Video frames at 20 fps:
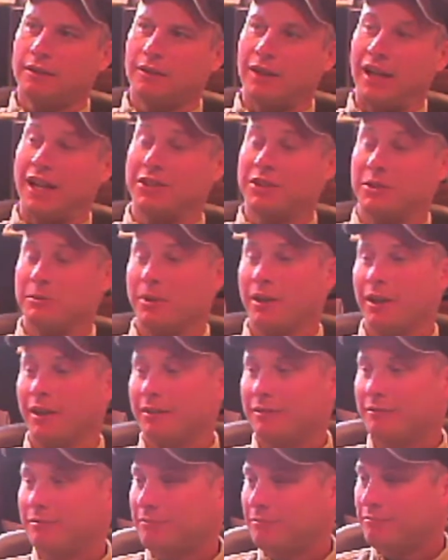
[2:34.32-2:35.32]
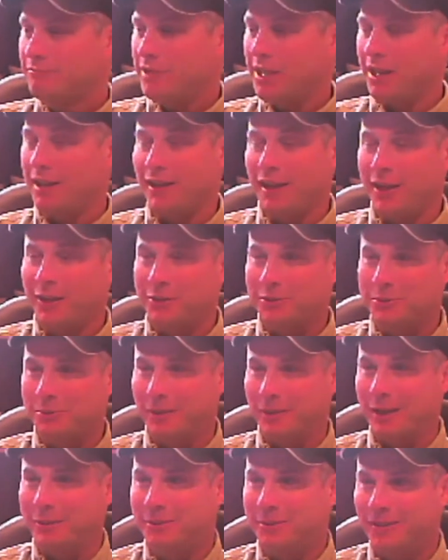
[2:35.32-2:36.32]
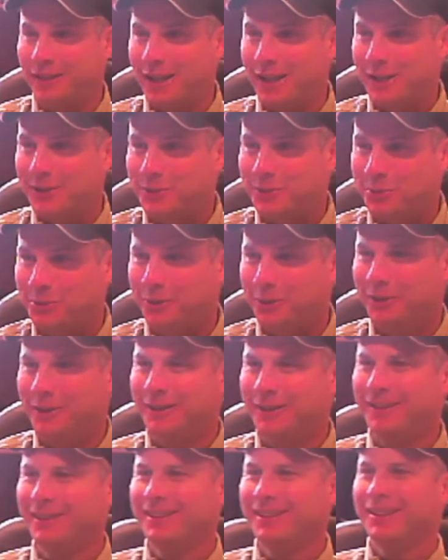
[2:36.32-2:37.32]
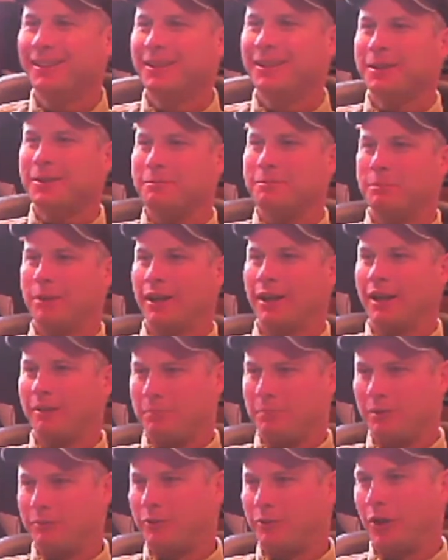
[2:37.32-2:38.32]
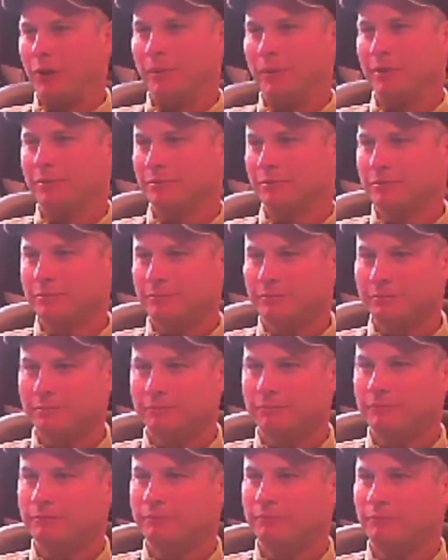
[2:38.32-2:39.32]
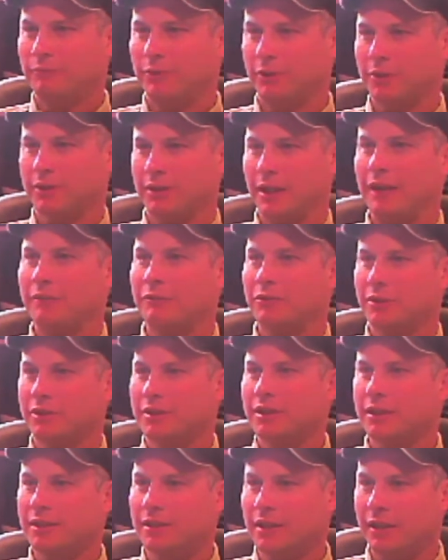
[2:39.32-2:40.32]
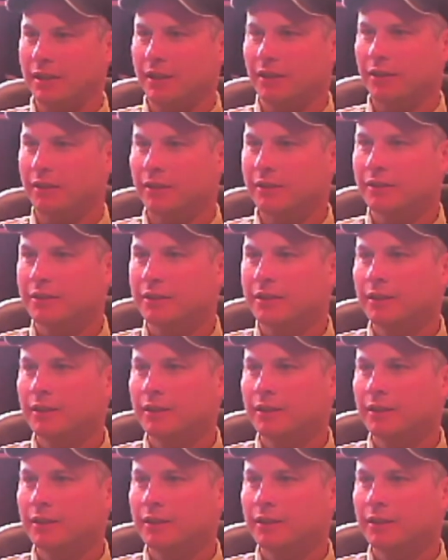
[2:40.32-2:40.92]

I actually rented 10 acres when I was in high school, but I've been farming full-time for 16 years.